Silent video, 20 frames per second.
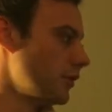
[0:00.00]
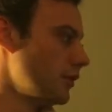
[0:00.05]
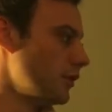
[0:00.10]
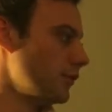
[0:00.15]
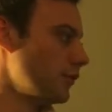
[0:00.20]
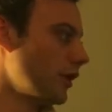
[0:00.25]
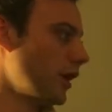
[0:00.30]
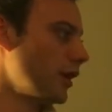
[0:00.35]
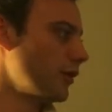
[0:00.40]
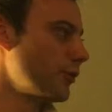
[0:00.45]

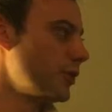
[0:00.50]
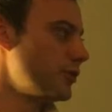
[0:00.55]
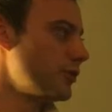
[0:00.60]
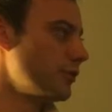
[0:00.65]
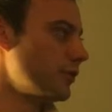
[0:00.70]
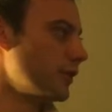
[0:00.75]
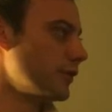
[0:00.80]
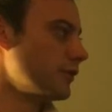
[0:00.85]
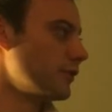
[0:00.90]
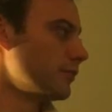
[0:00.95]
So how do we do
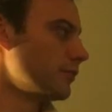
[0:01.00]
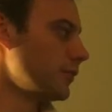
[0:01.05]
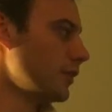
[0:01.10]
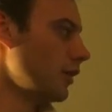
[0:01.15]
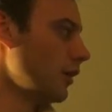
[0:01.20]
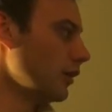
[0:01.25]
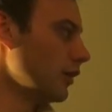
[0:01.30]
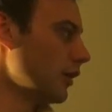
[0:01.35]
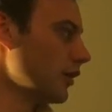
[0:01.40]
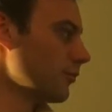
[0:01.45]
this?
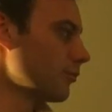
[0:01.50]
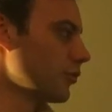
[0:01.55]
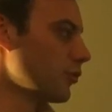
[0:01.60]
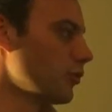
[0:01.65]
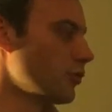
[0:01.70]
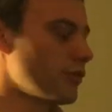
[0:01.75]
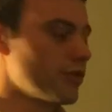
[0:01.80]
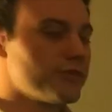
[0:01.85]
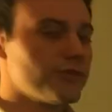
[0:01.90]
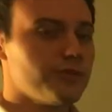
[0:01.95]
A lot of
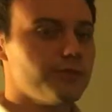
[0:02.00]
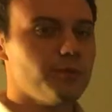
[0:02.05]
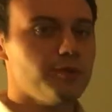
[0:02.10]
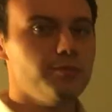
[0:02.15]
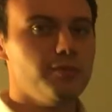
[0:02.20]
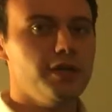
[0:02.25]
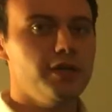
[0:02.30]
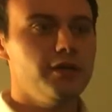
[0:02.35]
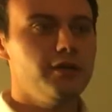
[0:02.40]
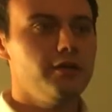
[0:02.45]
progress has been
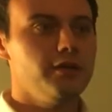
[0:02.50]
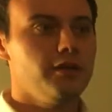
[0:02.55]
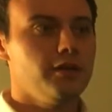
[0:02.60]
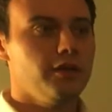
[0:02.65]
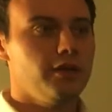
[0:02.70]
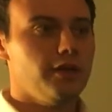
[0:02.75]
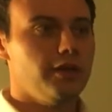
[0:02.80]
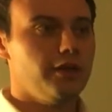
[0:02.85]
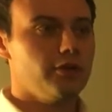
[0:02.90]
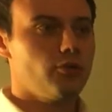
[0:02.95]
made
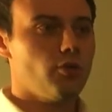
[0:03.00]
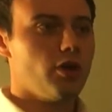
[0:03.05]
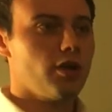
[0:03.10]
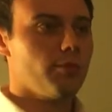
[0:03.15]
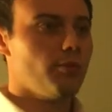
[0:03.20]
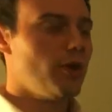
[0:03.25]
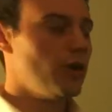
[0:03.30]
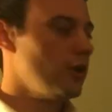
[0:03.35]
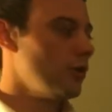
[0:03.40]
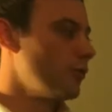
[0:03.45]
in
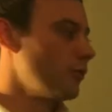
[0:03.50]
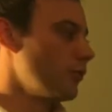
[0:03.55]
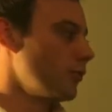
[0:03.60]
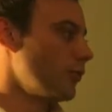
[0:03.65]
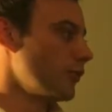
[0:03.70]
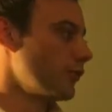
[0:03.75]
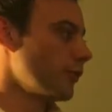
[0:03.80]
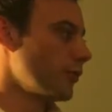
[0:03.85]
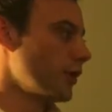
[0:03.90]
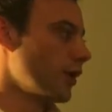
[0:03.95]
Guatemala
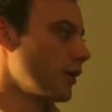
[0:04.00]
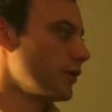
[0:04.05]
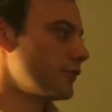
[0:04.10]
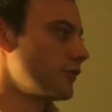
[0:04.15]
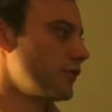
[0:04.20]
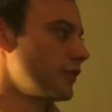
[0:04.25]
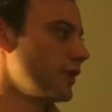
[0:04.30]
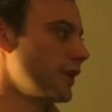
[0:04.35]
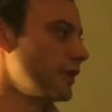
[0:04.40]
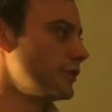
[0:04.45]
with regards
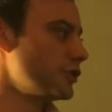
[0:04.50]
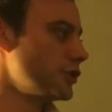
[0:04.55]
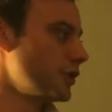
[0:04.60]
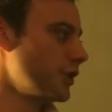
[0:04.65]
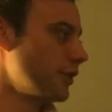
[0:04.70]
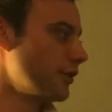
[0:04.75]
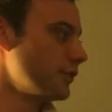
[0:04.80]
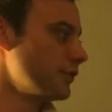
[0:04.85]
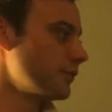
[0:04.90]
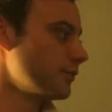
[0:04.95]
to the
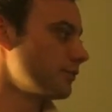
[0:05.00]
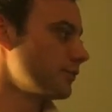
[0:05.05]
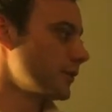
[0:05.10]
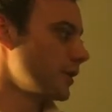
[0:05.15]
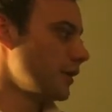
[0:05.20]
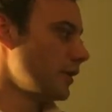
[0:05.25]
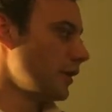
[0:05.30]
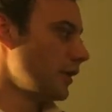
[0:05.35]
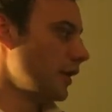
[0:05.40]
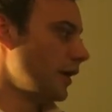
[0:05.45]
NGOs,
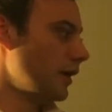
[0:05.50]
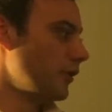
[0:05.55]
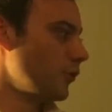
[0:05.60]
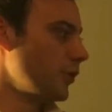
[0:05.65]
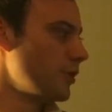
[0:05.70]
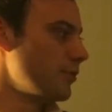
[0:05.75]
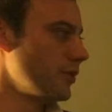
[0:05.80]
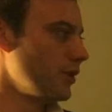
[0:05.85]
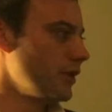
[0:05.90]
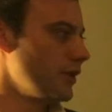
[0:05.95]
and
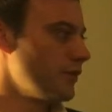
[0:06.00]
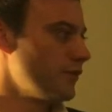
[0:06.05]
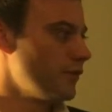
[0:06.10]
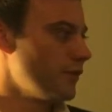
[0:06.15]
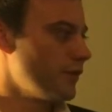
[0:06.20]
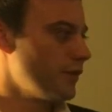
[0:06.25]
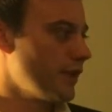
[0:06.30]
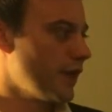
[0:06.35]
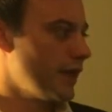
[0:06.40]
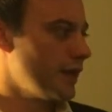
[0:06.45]
we
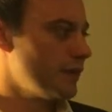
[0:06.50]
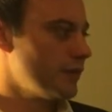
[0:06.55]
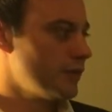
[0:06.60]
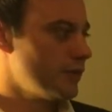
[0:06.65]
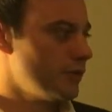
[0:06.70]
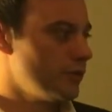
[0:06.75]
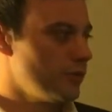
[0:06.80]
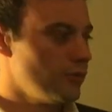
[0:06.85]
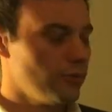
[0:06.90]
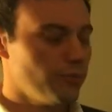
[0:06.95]
believe
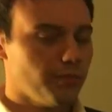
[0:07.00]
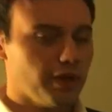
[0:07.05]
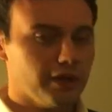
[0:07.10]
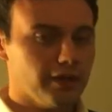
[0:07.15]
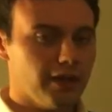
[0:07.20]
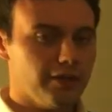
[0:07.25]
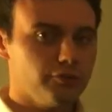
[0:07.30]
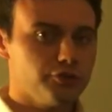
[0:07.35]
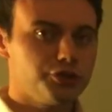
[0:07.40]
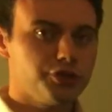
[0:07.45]
that by
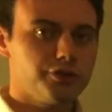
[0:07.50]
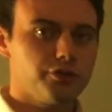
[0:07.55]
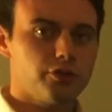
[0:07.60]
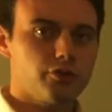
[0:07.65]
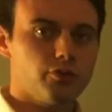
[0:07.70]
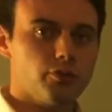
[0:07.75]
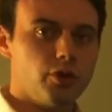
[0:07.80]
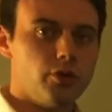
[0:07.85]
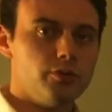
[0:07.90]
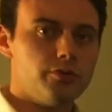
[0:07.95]
leveraging the
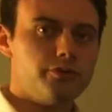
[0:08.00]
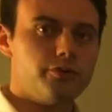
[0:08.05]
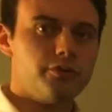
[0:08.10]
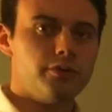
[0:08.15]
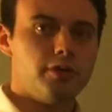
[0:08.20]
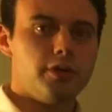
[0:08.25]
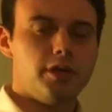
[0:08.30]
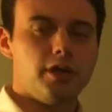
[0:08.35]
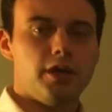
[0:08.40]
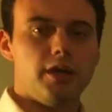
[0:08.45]
growth
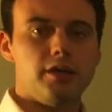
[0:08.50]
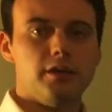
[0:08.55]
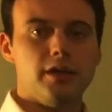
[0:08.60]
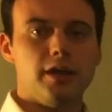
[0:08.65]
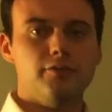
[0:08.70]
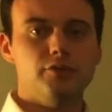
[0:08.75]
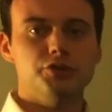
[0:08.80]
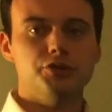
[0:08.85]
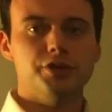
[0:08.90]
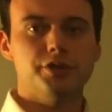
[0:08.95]
and
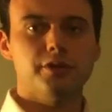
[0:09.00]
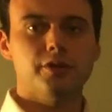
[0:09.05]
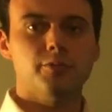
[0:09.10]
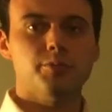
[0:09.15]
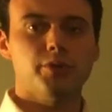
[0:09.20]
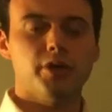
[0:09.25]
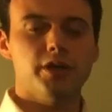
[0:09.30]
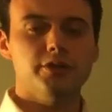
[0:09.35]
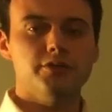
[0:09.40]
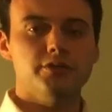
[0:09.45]
leveraging their
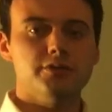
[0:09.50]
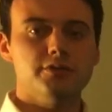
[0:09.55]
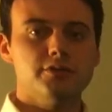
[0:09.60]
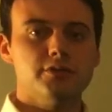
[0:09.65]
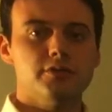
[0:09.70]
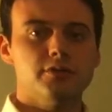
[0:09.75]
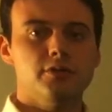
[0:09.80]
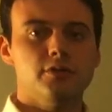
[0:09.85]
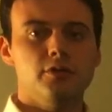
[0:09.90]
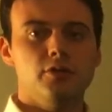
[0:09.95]

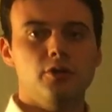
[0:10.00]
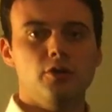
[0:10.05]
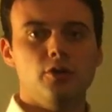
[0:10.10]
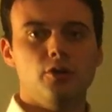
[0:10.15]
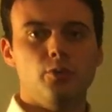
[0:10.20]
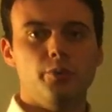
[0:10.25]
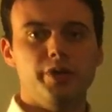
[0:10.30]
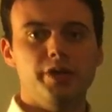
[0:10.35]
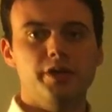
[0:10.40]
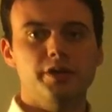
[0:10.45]
presence,
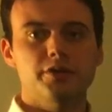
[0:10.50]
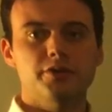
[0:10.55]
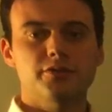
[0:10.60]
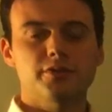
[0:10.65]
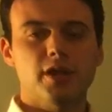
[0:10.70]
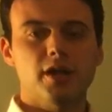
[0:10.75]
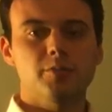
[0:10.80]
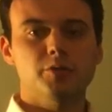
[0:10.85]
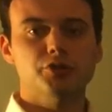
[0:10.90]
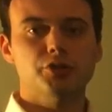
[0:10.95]
we can
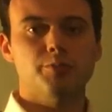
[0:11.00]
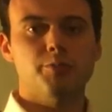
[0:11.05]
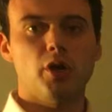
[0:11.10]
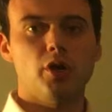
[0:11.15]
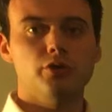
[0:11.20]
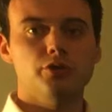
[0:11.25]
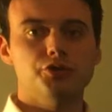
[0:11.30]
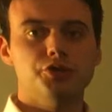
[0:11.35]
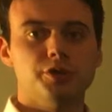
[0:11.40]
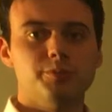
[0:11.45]
establish a
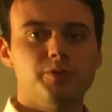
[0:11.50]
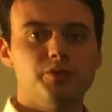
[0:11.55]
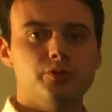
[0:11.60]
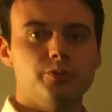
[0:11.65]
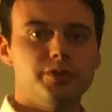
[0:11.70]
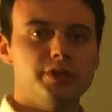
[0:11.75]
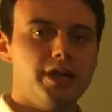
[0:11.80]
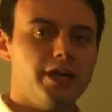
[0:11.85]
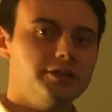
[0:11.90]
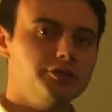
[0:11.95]
partnership
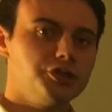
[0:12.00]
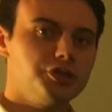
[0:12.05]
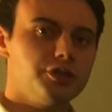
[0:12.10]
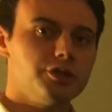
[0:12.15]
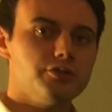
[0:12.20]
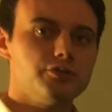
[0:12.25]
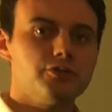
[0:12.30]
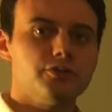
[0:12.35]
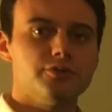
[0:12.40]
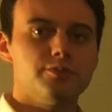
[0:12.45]
between
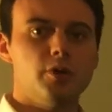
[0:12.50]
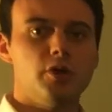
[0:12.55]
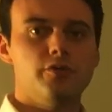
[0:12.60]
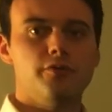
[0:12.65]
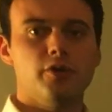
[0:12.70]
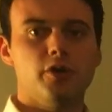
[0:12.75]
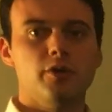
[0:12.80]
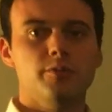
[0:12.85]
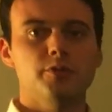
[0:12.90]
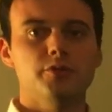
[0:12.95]
NGOs and small
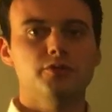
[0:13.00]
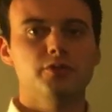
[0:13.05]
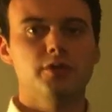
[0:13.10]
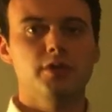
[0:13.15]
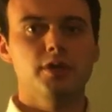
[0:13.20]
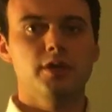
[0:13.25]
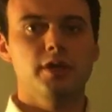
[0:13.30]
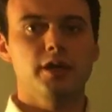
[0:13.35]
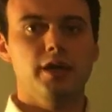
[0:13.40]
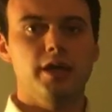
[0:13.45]
farmers
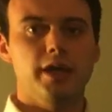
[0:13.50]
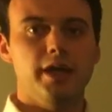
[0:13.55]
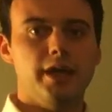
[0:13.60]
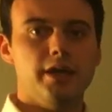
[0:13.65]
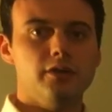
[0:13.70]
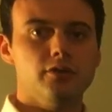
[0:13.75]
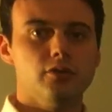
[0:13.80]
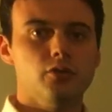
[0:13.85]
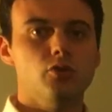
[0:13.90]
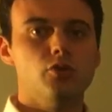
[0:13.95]

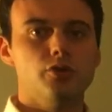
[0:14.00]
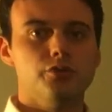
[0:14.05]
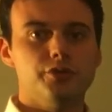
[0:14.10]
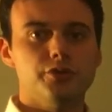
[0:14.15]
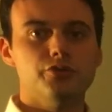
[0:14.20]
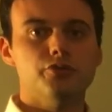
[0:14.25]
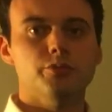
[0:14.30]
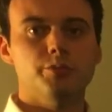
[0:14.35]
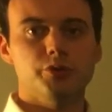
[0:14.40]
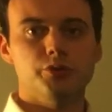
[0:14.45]
and local
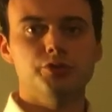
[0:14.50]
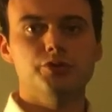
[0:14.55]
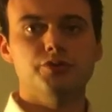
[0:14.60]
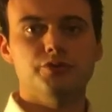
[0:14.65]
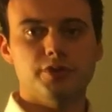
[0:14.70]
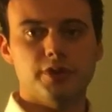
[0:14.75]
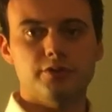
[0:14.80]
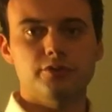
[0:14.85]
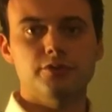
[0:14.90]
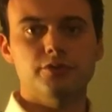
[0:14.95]
distribution
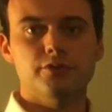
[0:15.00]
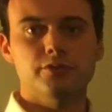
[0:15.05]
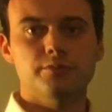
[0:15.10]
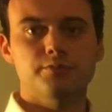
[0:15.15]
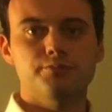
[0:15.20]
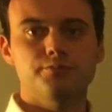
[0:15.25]
centers.